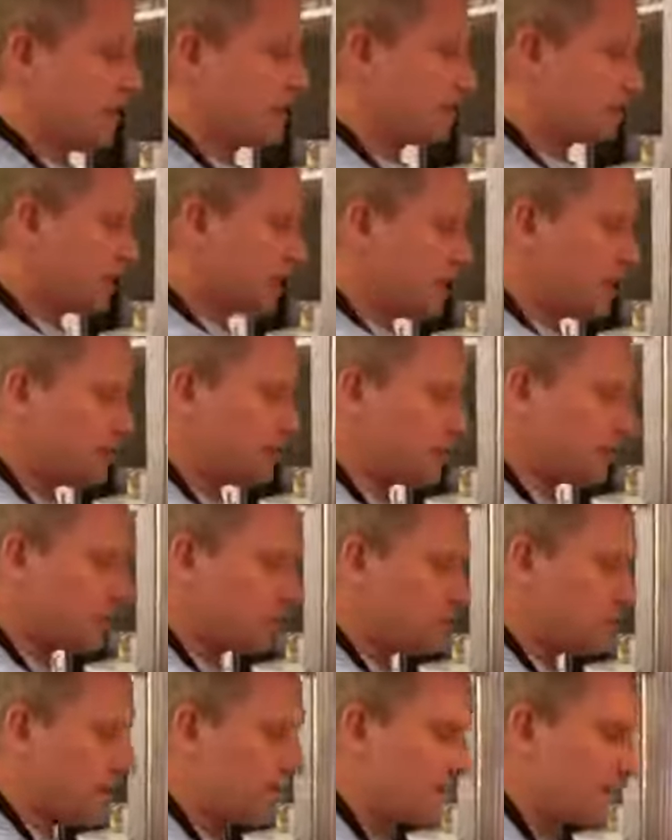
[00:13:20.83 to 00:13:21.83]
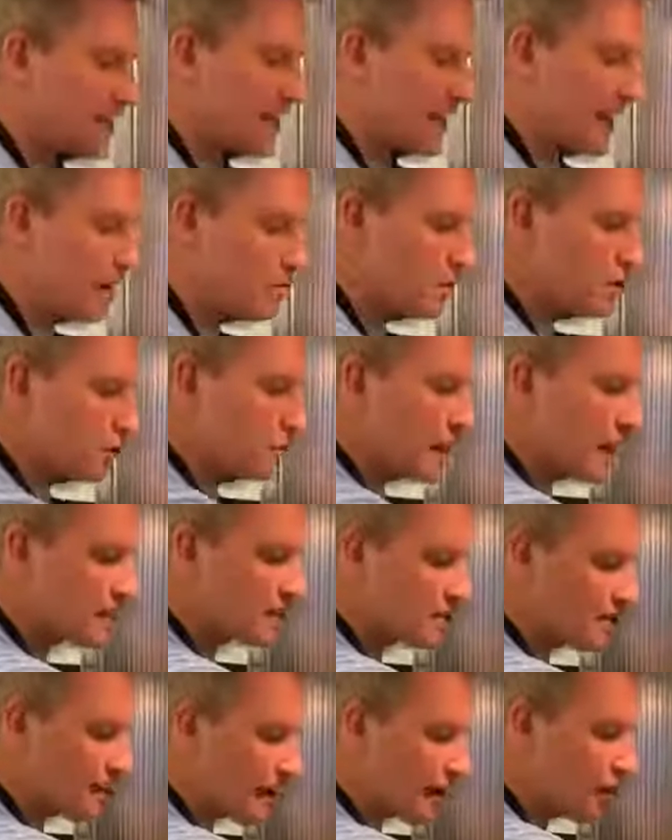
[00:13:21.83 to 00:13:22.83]
Steve, this is where I say, how much
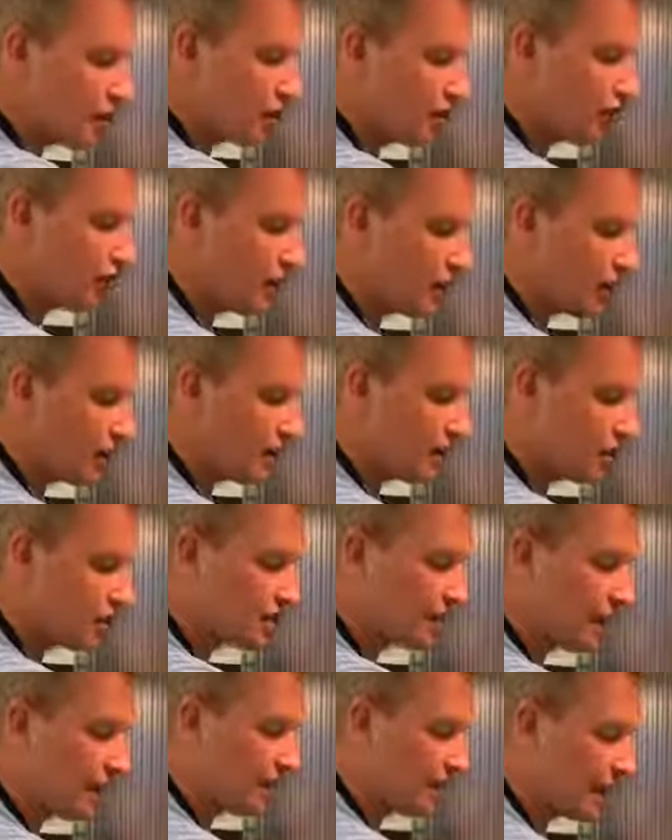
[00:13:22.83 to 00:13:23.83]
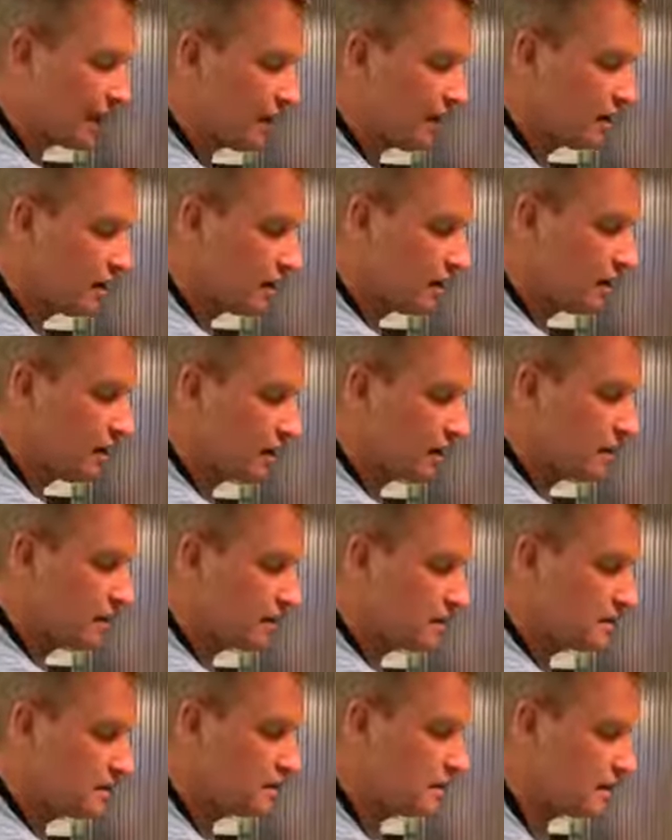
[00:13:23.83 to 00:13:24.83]
pasta, how hungry are you this evening?
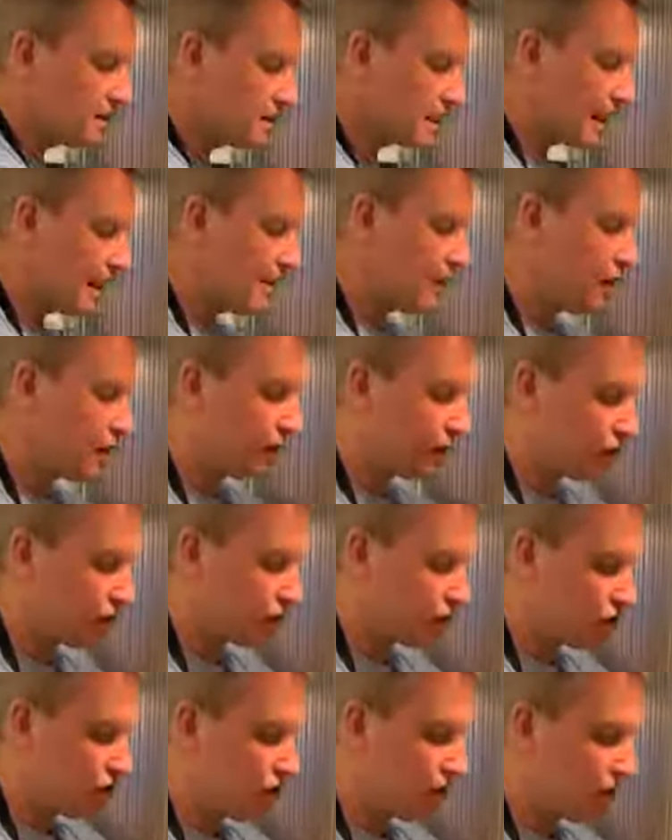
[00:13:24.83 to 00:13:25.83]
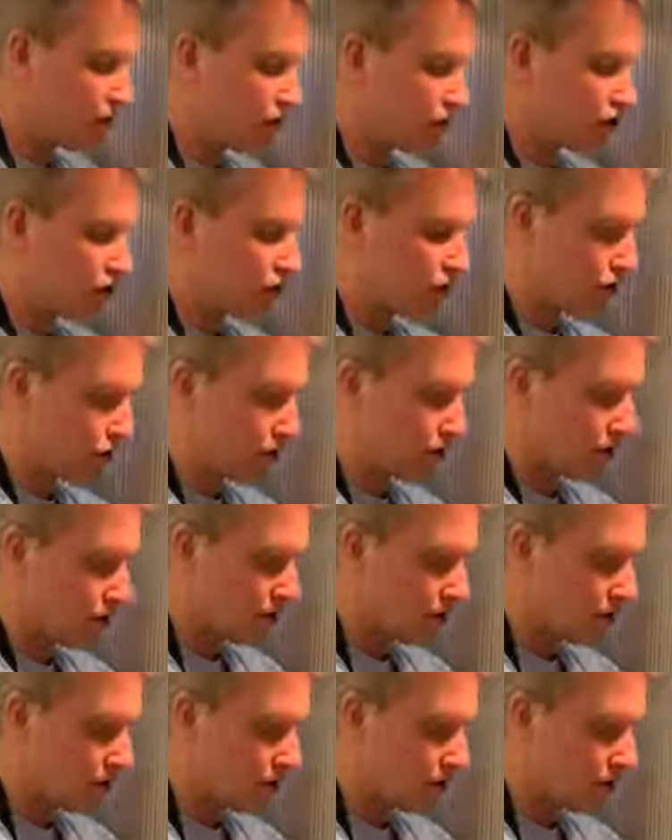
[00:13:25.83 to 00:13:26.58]
Is that enough for the two of us, or?